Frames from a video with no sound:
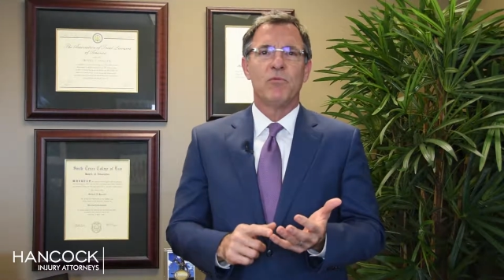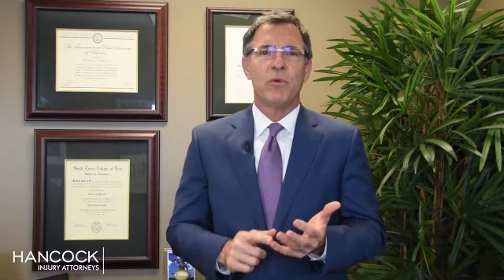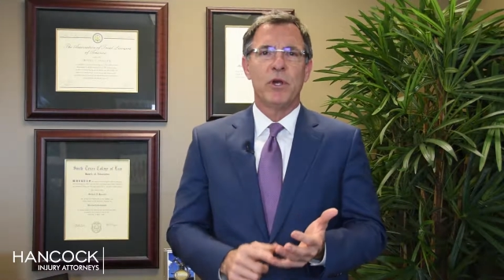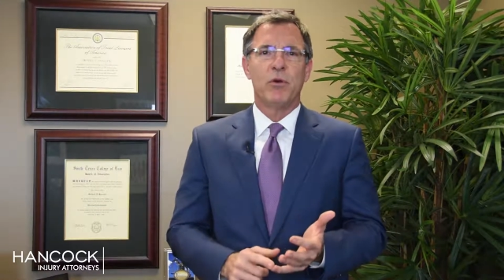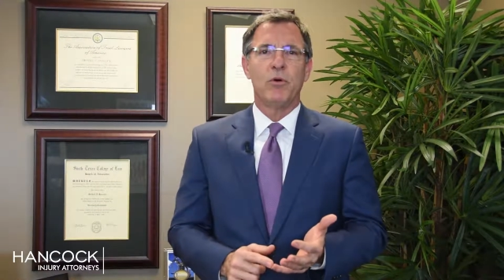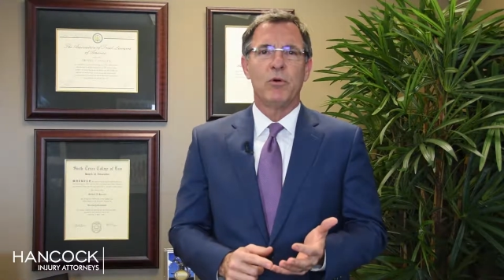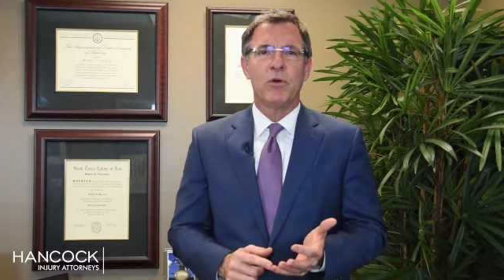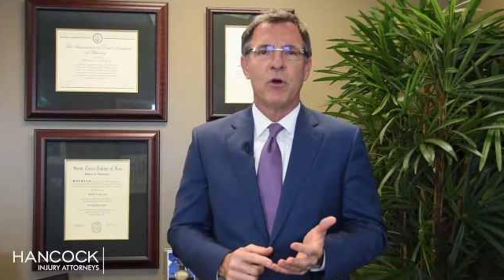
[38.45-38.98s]

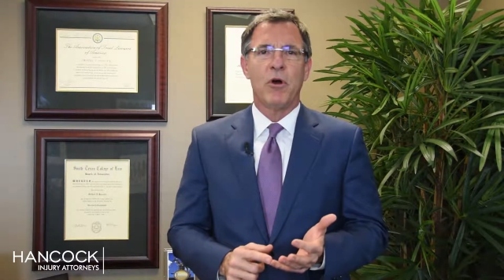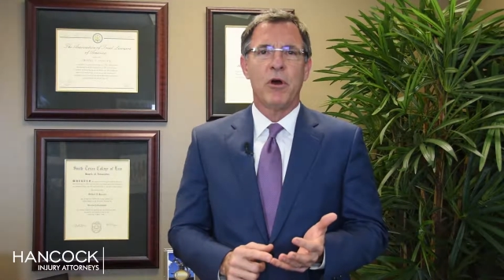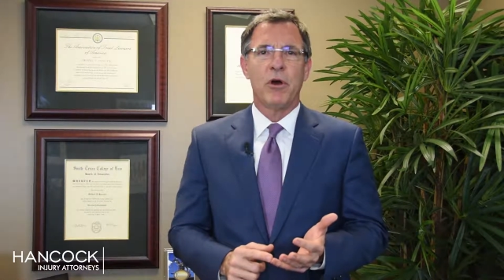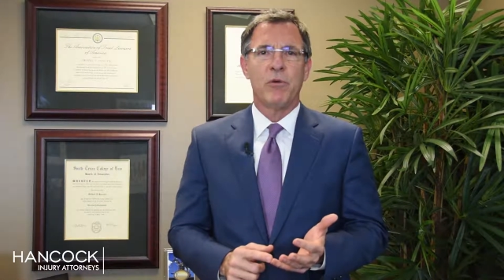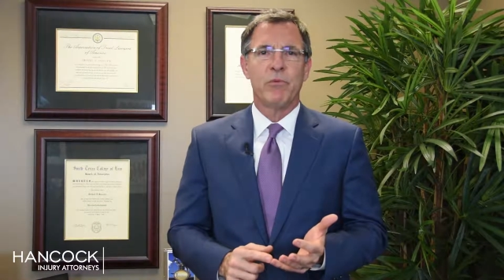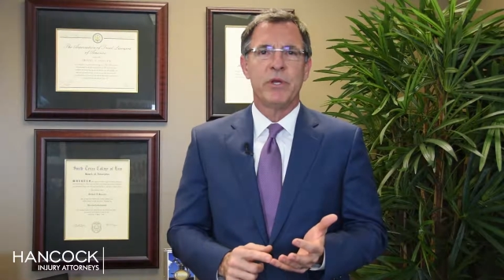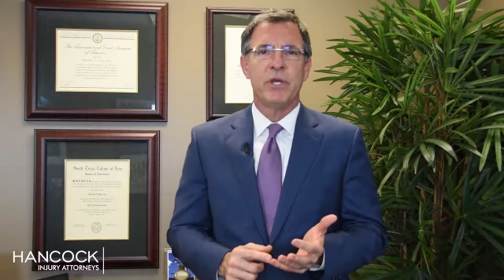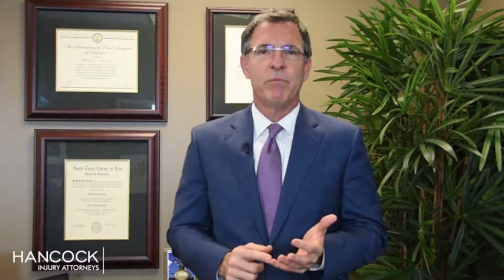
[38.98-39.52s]
rental
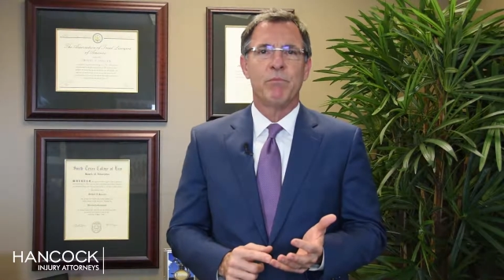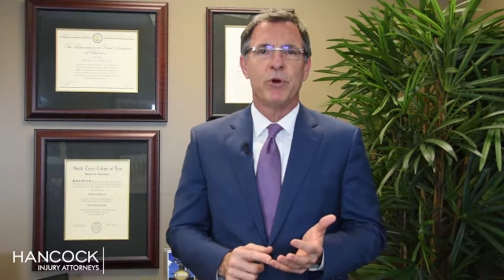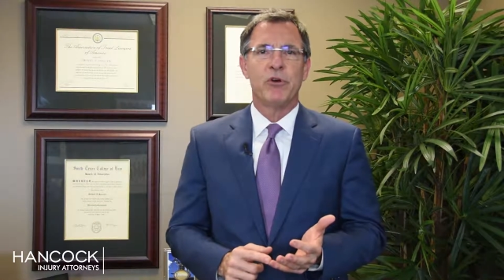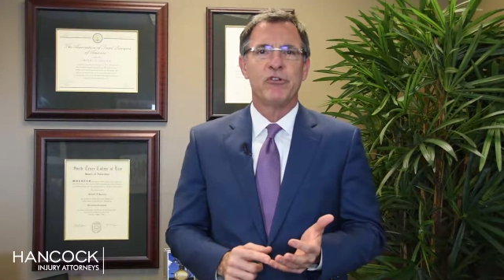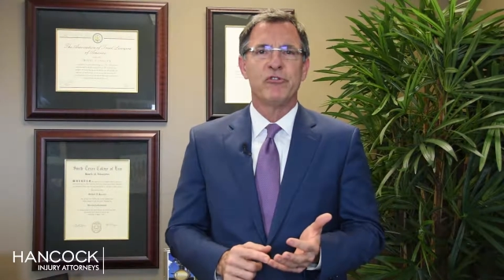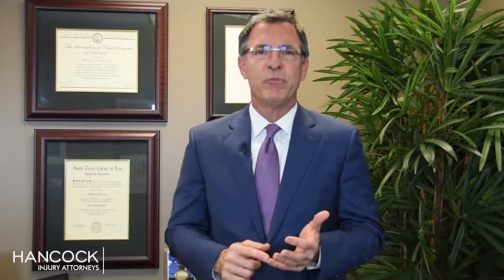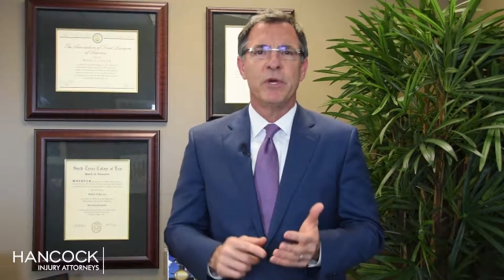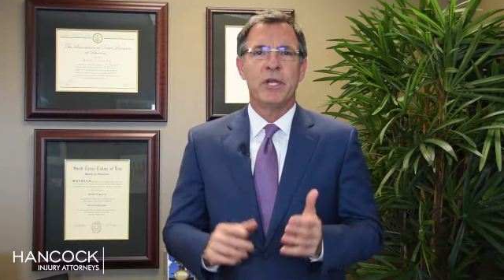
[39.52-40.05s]
car
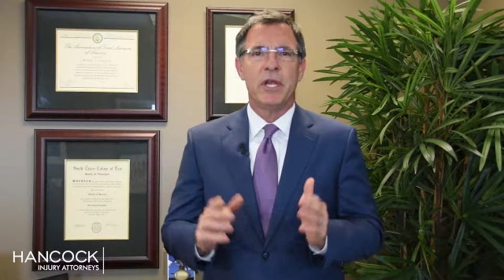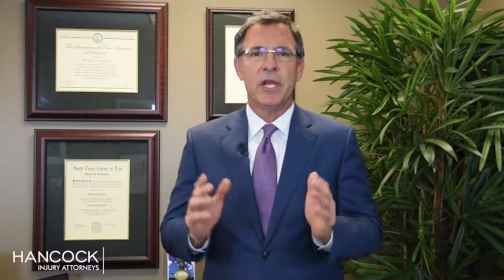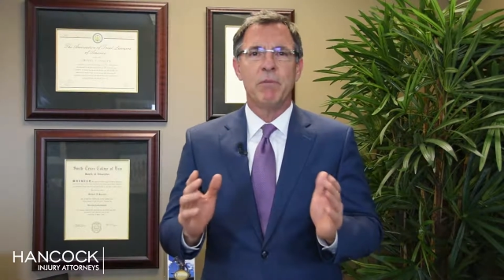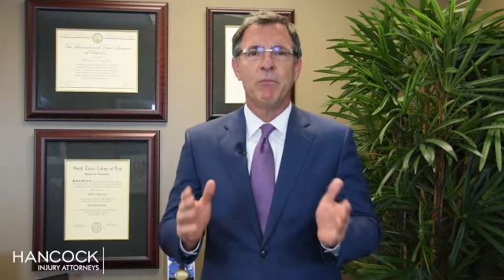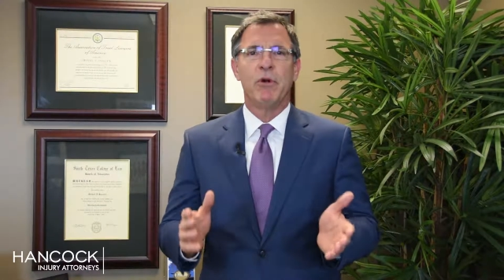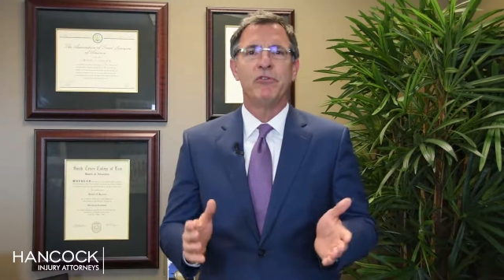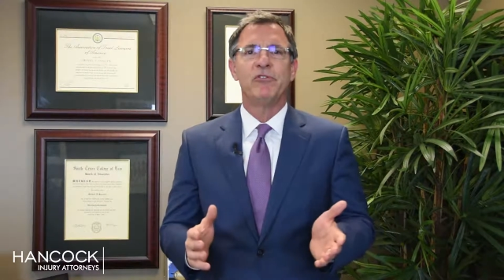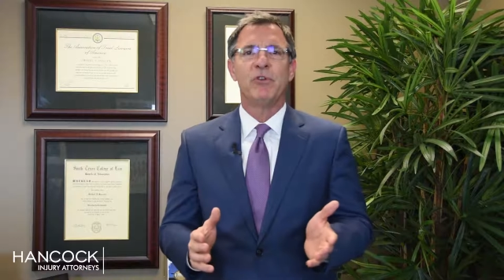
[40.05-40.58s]
reimbursement,
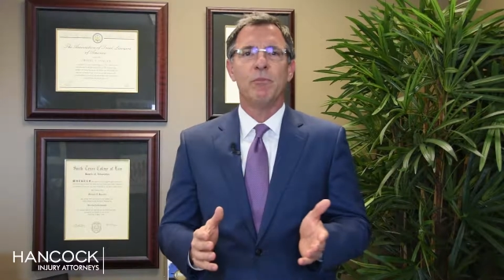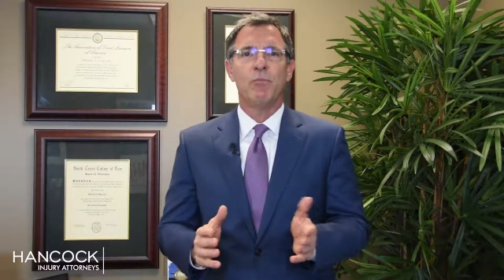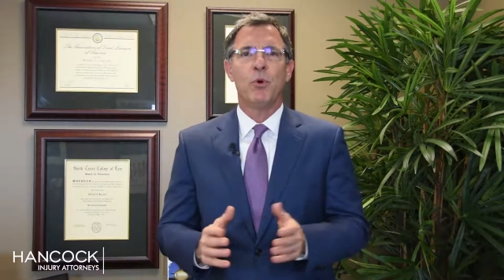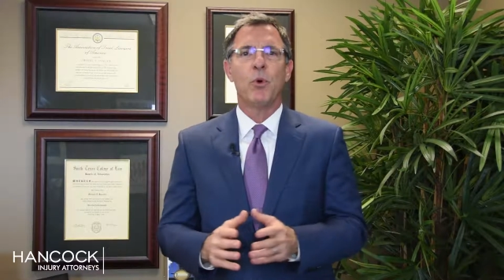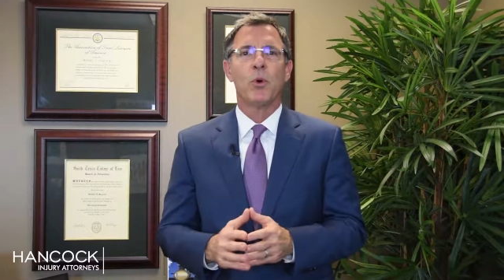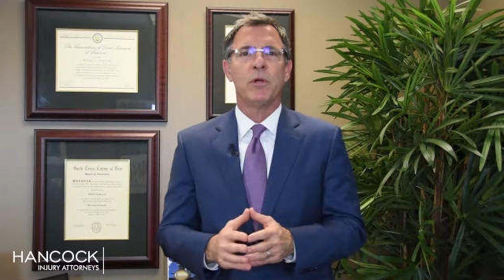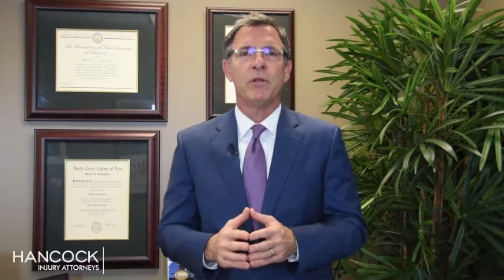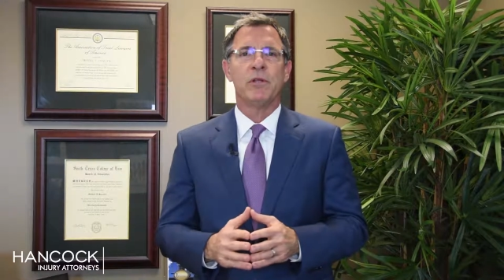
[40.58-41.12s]
and most
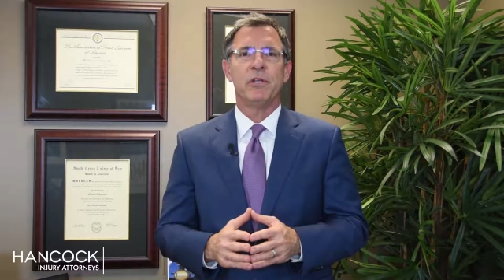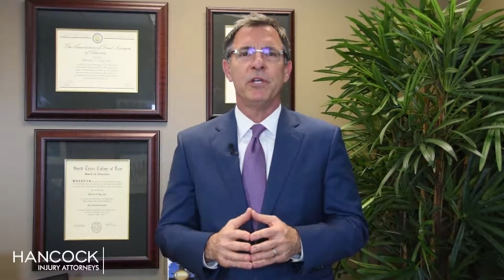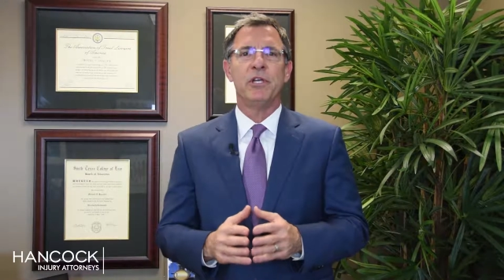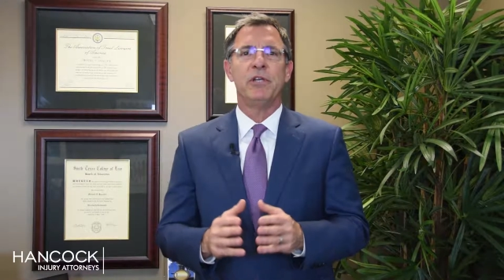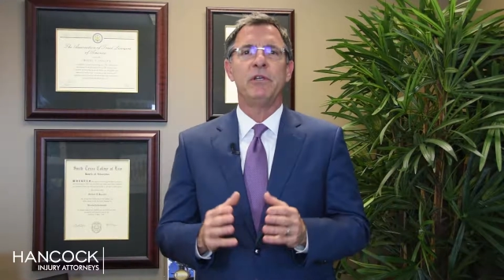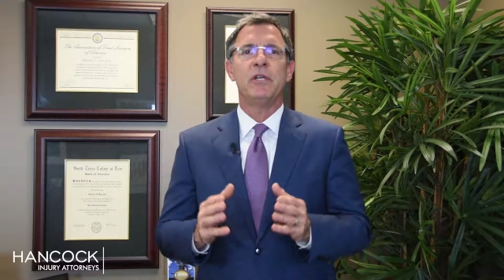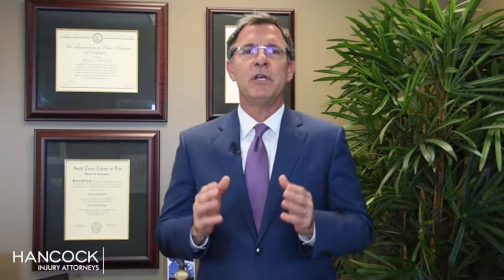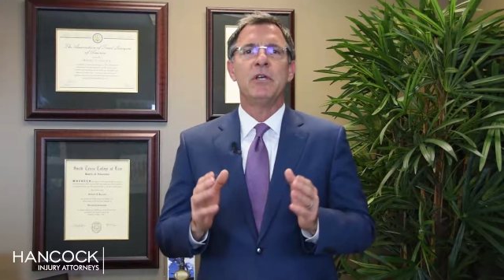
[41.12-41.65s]

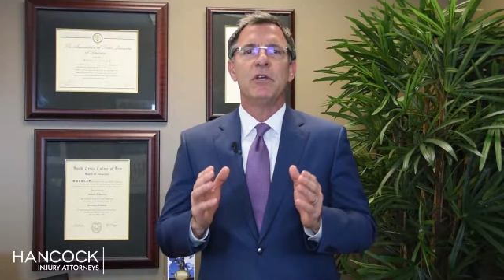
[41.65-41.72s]
importantly,